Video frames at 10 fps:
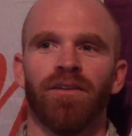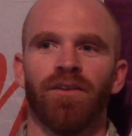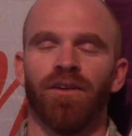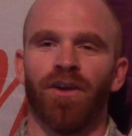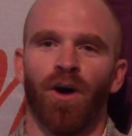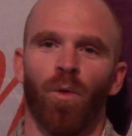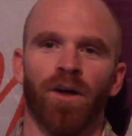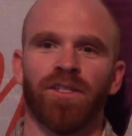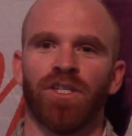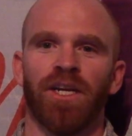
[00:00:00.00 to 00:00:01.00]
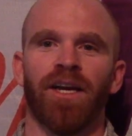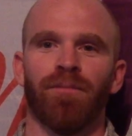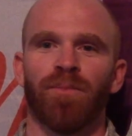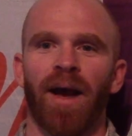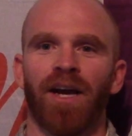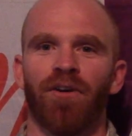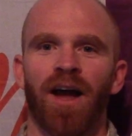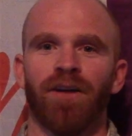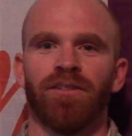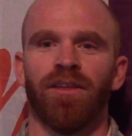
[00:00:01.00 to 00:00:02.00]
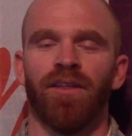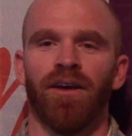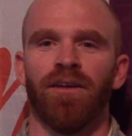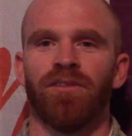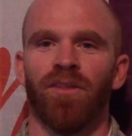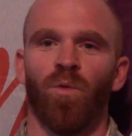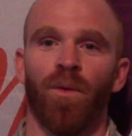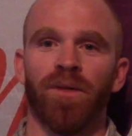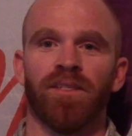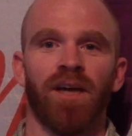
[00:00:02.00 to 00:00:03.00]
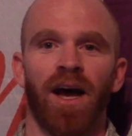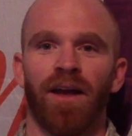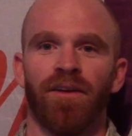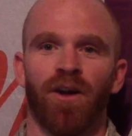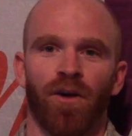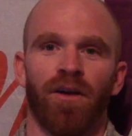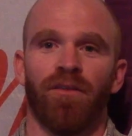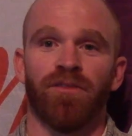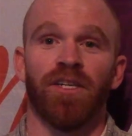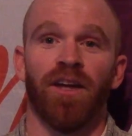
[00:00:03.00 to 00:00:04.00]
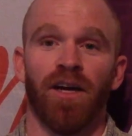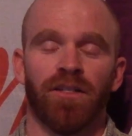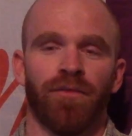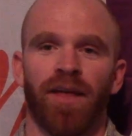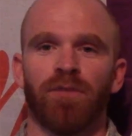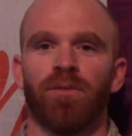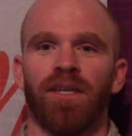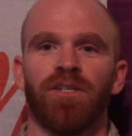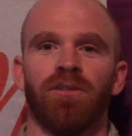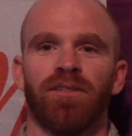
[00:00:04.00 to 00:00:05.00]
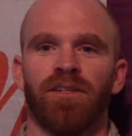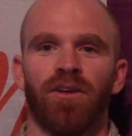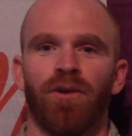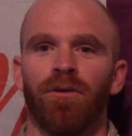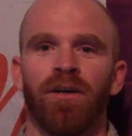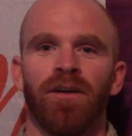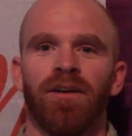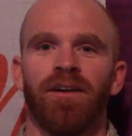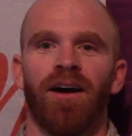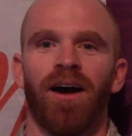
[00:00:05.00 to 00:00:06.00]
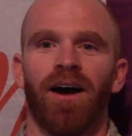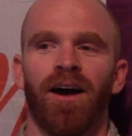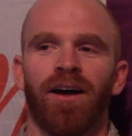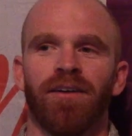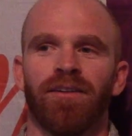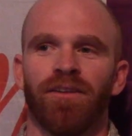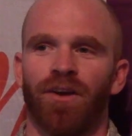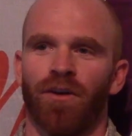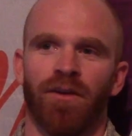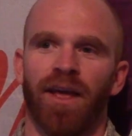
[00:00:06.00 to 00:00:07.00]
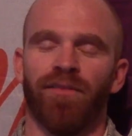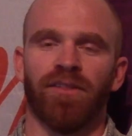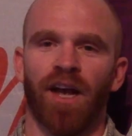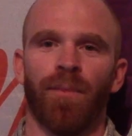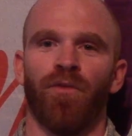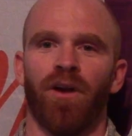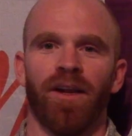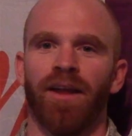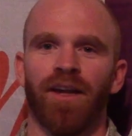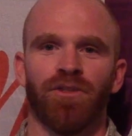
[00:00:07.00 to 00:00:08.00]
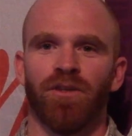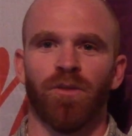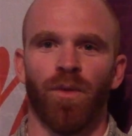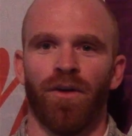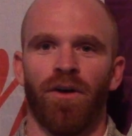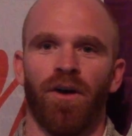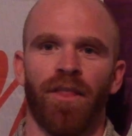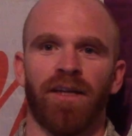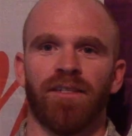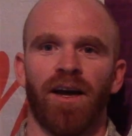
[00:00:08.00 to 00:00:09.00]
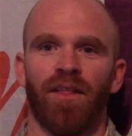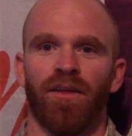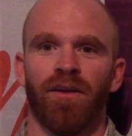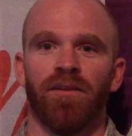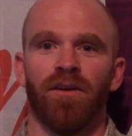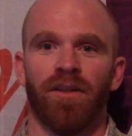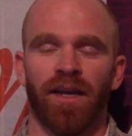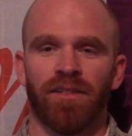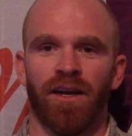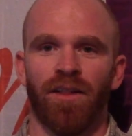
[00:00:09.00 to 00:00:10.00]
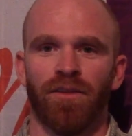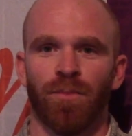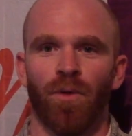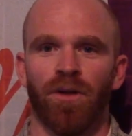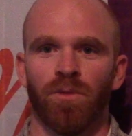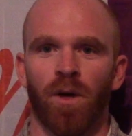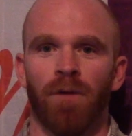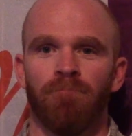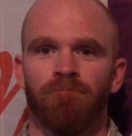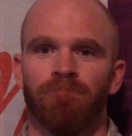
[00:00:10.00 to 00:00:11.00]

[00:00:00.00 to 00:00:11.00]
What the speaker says: once she comes back around to the women's side, if that's what they choose to do, Navy's going to be really dangerous with her on that side of the sport as well.